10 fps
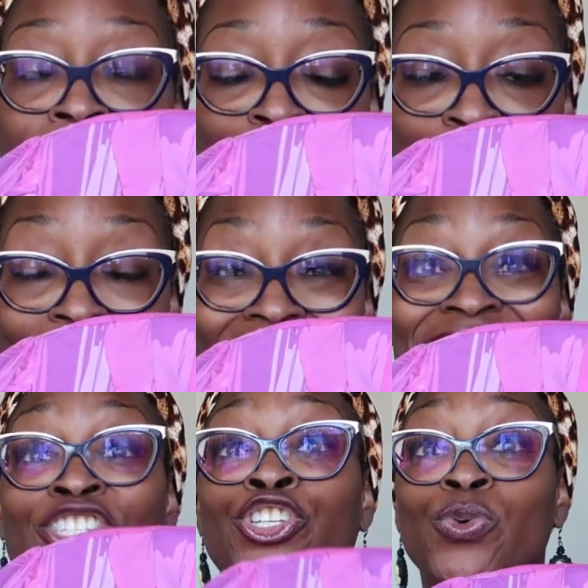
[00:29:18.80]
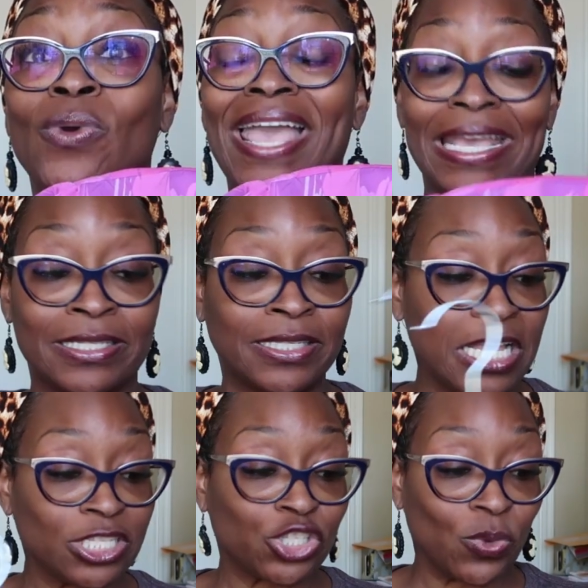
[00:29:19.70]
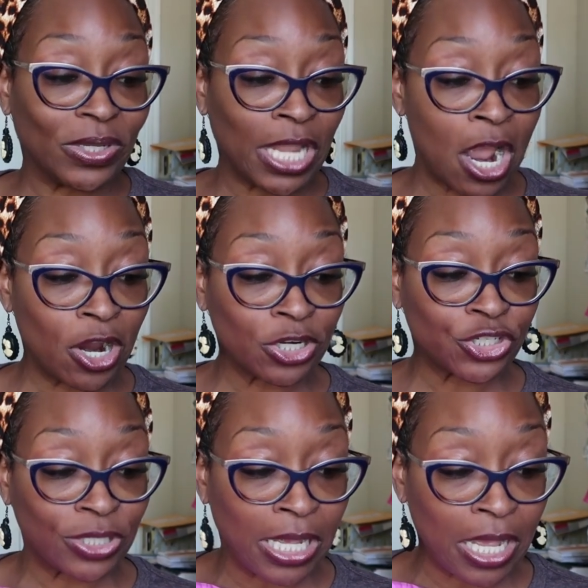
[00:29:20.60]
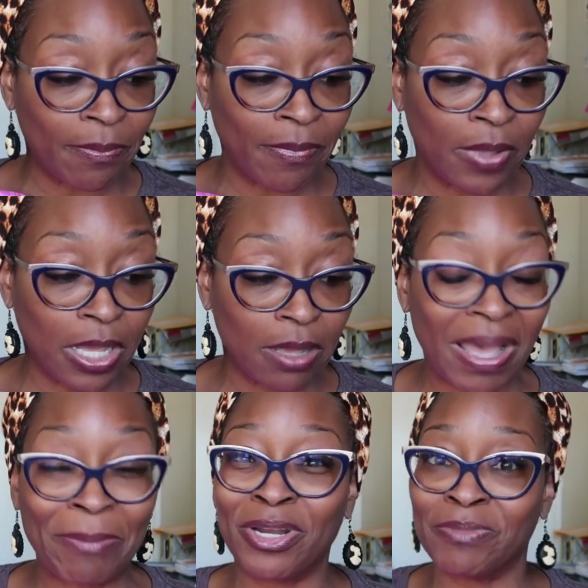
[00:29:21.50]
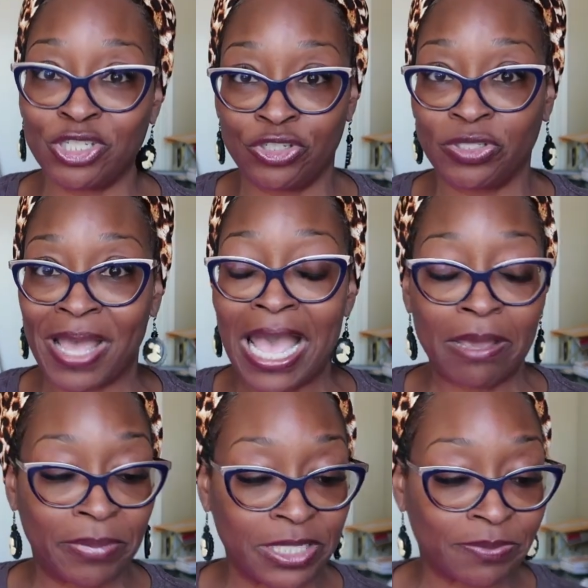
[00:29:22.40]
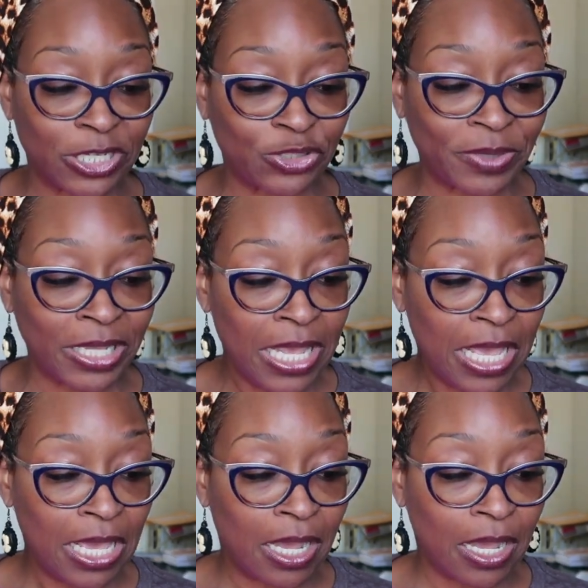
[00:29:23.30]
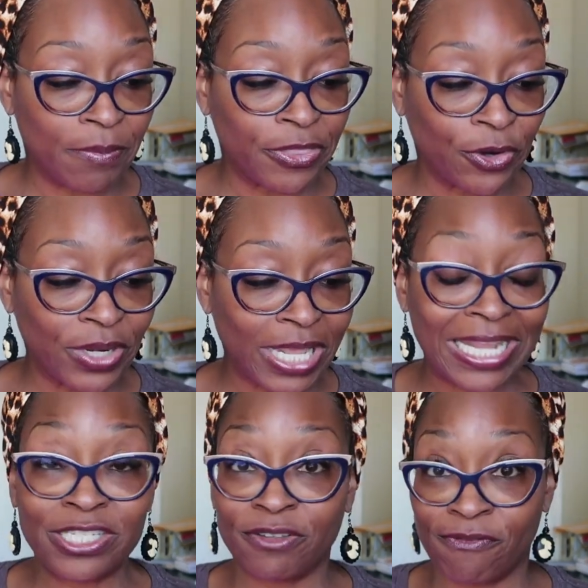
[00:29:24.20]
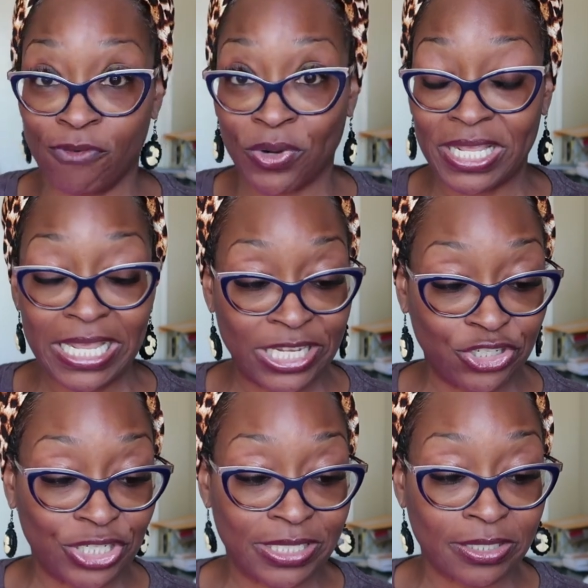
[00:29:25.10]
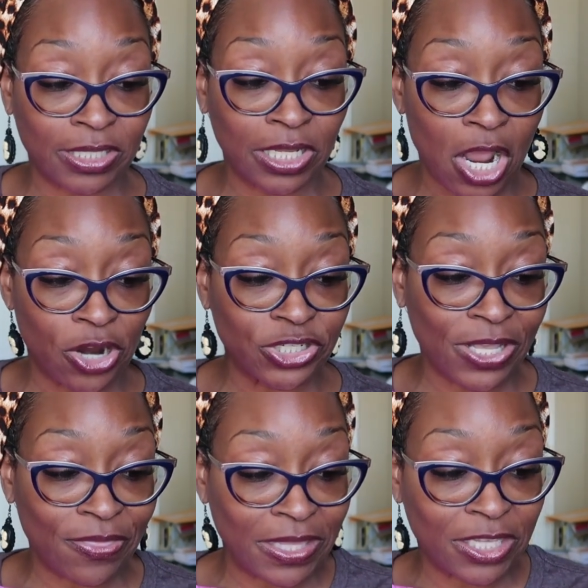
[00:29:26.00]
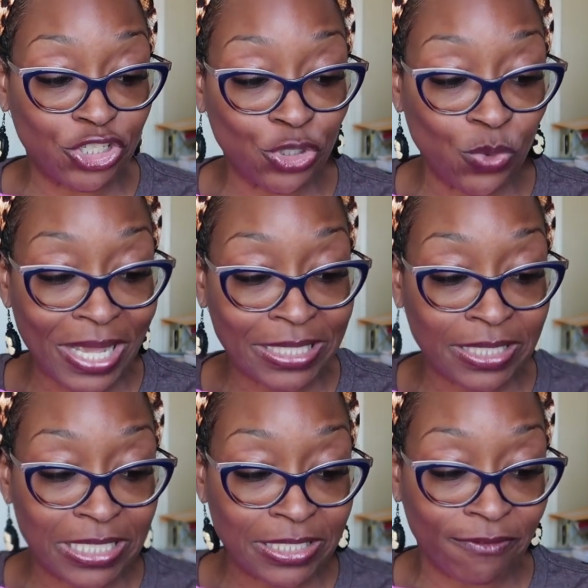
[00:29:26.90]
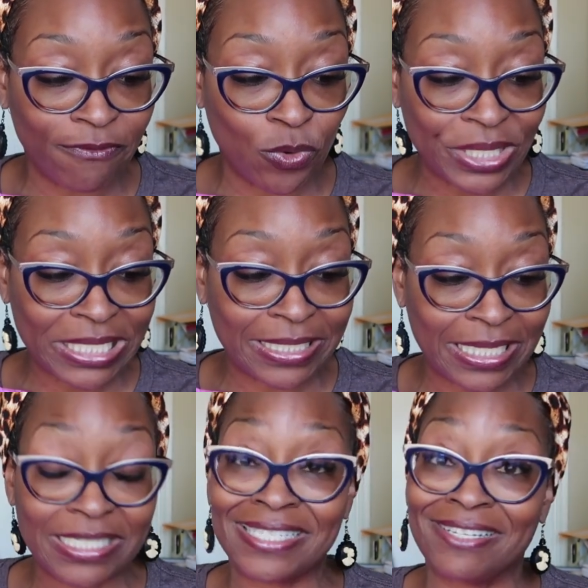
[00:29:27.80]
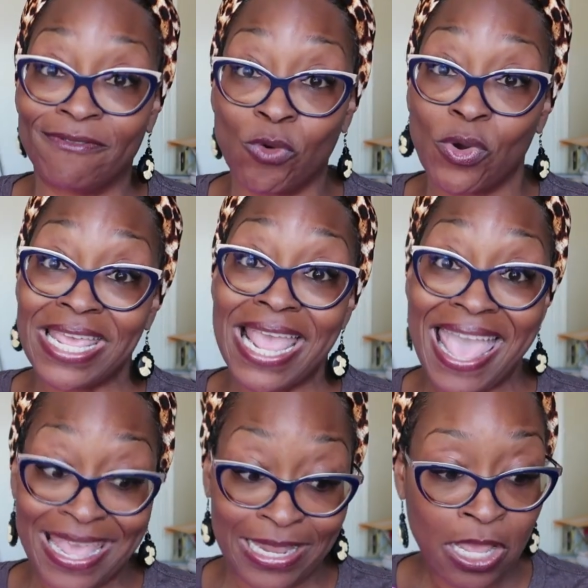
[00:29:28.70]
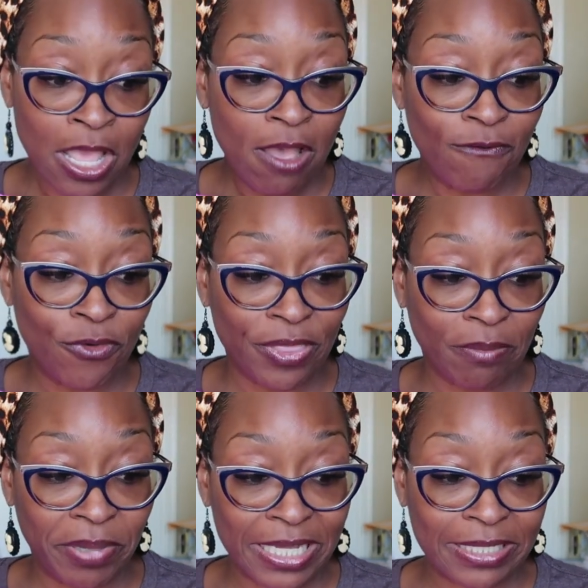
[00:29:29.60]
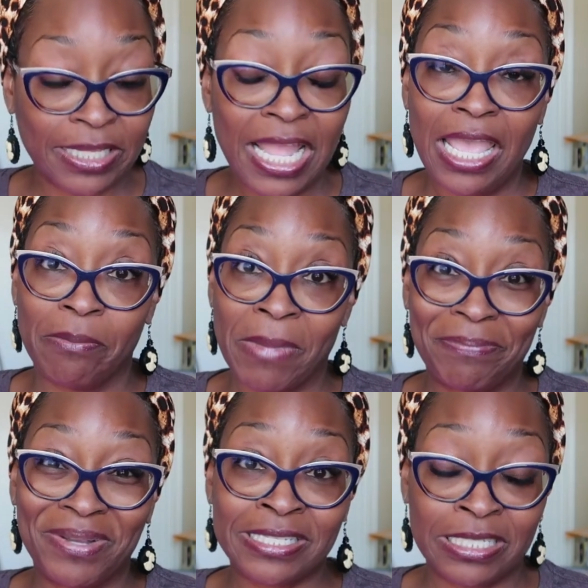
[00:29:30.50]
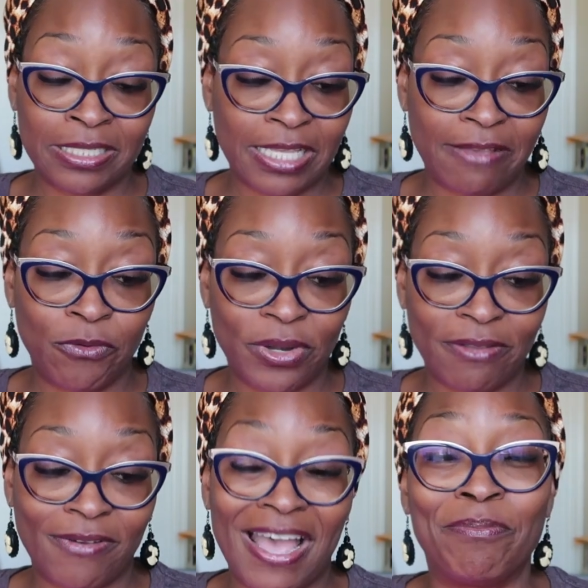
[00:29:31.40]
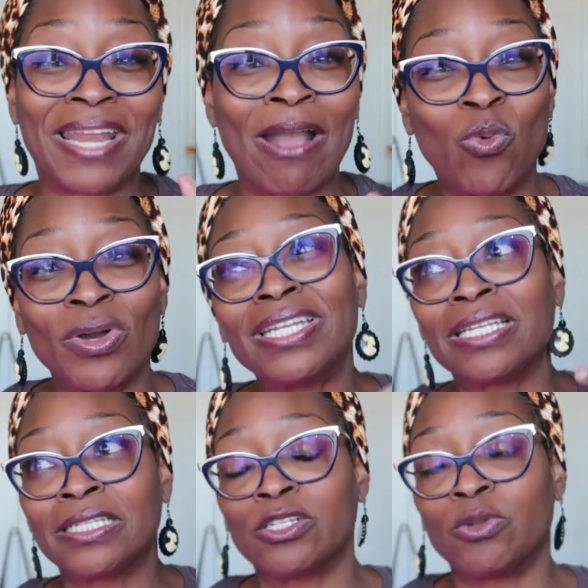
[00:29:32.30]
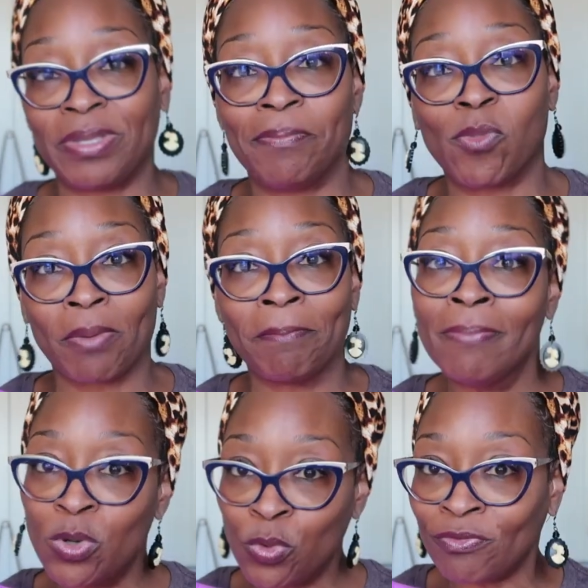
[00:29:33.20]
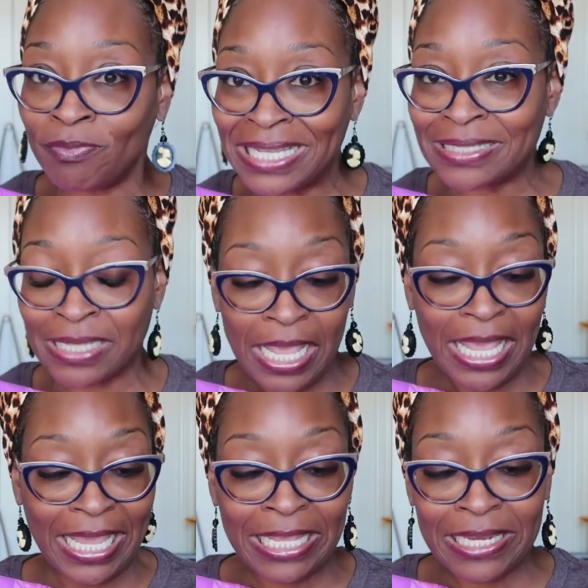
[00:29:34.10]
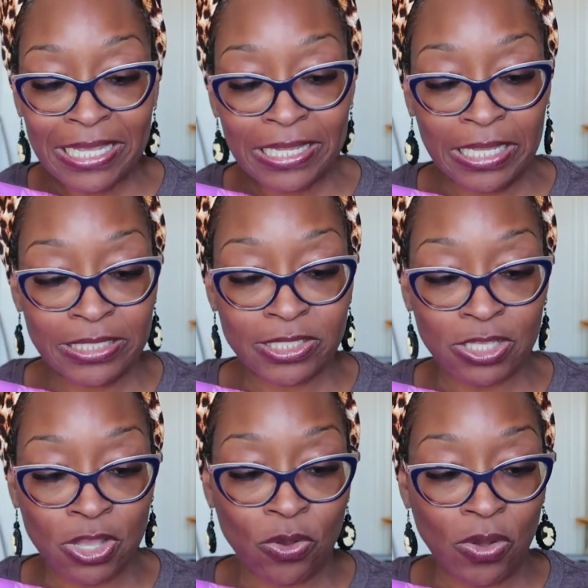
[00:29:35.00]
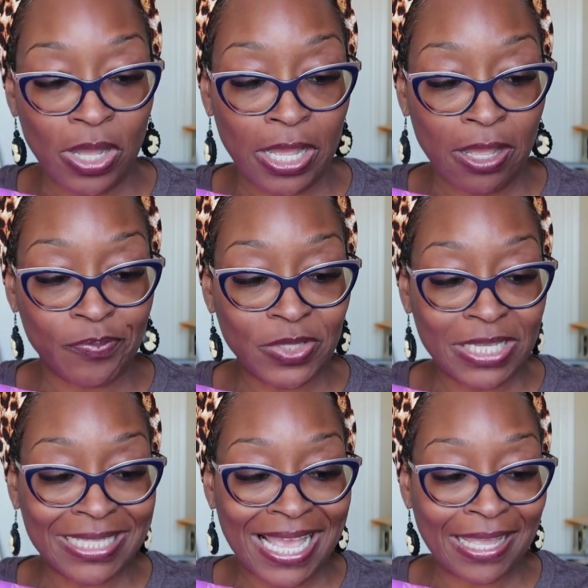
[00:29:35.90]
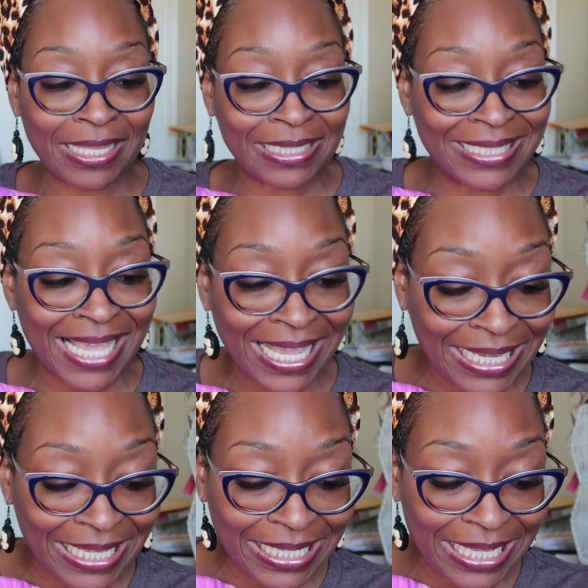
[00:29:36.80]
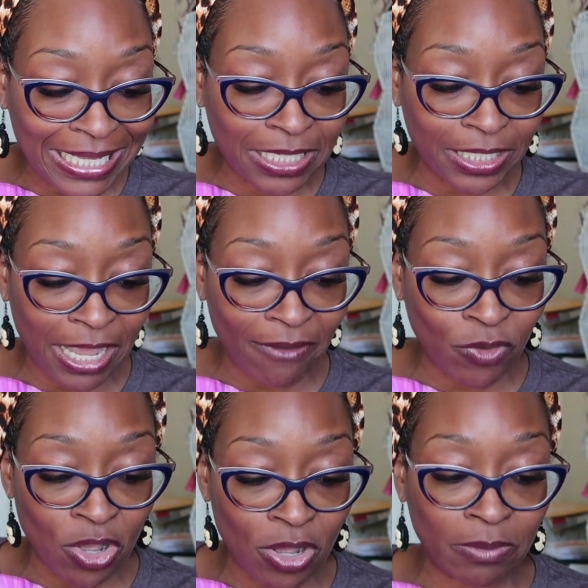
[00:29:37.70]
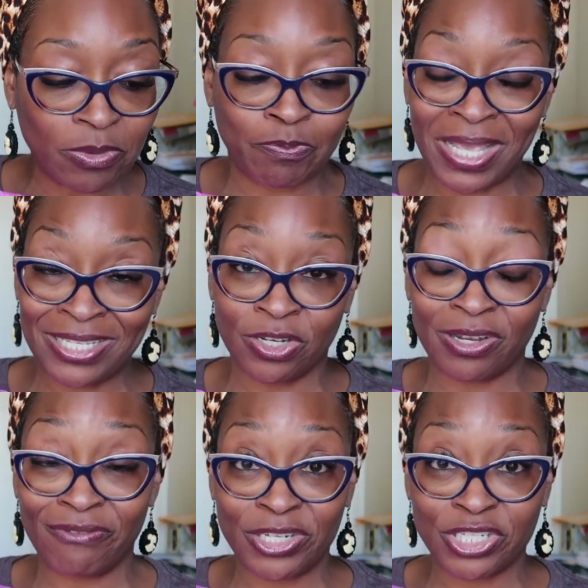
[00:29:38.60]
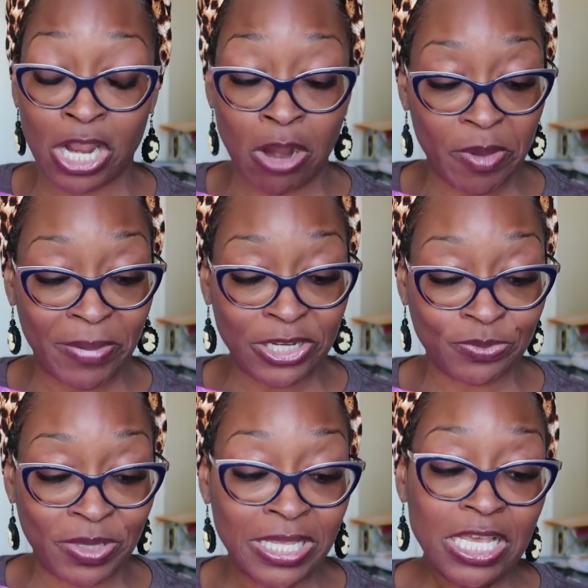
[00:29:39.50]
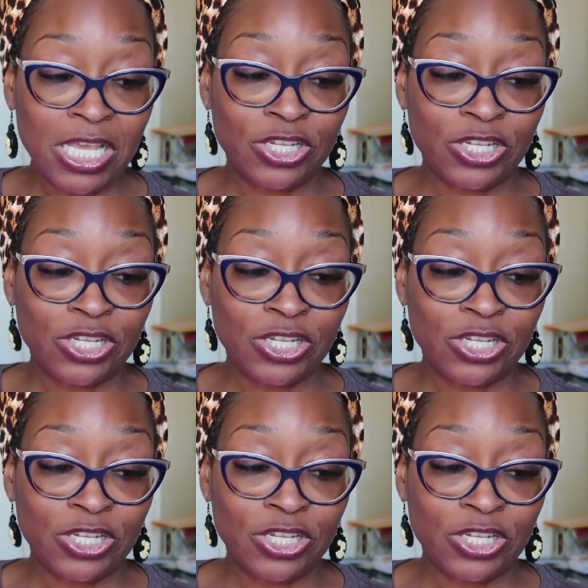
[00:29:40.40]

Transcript: to a 2X. So a large, I pretty much use my high bust measurement. 38 to 40 inches is a large. And then the 2X is a 46 to 48 for the bust. And my bust sits at 45, but I wanted a little bit more movement in it. And so, because I technically could have gone based on the finished garment measurement